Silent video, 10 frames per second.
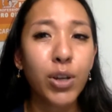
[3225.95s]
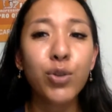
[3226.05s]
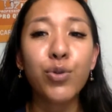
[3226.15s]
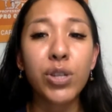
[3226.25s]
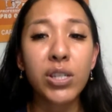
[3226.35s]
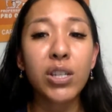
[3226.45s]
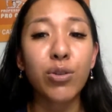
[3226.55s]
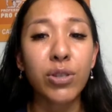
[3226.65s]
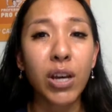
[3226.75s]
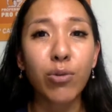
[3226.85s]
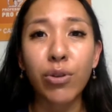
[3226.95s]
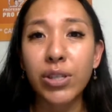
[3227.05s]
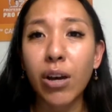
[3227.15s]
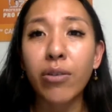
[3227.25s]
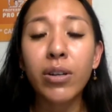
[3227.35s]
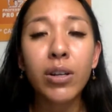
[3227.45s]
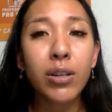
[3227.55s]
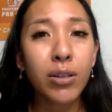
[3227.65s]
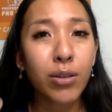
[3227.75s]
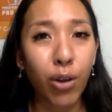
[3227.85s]
You just need to tell yourself,
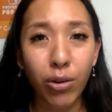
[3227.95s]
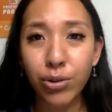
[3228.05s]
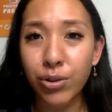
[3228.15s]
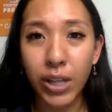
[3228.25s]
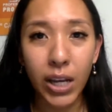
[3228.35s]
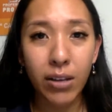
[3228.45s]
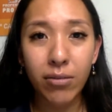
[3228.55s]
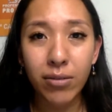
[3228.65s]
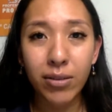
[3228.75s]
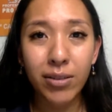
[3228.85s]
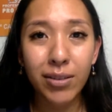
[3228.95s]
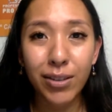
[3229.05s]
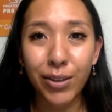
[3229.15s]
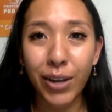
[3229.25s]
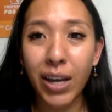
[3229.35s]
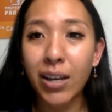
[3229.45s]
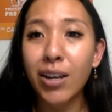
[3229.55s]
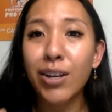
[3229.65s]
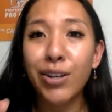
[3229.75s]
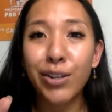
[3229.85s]
not today. Okay,
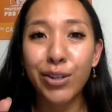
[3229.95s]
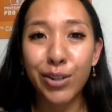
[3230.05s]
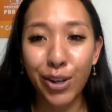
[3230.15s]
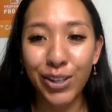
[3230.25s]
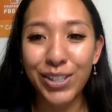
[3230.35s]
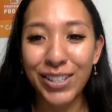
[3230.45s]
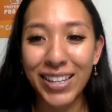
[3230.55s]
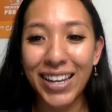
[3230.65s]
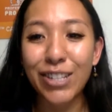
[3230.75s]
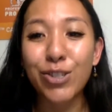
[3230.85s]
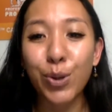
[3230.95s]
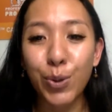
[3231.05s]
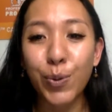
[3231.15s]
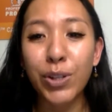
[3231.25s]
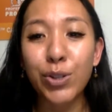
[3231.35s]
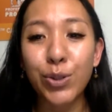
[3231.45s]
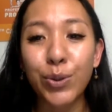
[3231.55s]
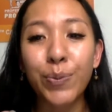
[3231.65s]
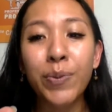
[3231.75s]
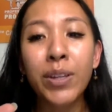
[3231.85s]
not today. So you want to
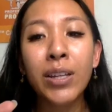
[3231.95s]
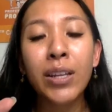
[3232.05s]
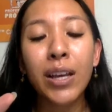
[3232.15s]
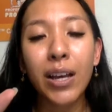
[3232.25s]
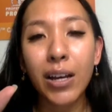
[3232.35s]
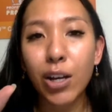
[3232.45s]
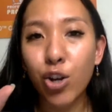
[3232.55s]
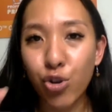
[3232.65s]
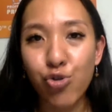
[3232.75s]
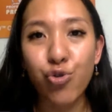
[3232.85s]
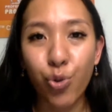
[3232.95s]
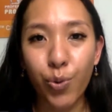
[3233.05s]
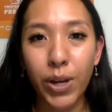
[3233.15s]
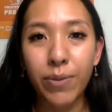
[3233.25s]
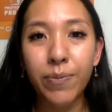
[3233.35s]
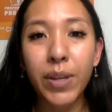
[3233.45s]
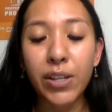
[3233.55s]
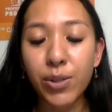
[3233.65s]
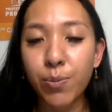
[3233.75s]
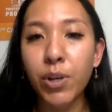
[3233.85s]
control it
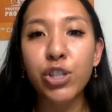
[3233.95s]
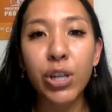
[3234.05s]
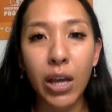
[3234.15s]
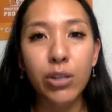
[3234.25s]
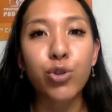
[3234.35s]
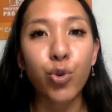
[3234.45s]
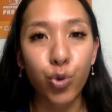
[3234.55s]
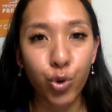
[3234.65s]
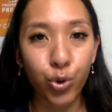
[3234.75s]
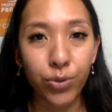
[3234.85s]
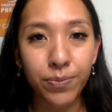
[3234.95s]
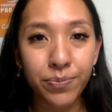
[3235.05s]
as much as you could.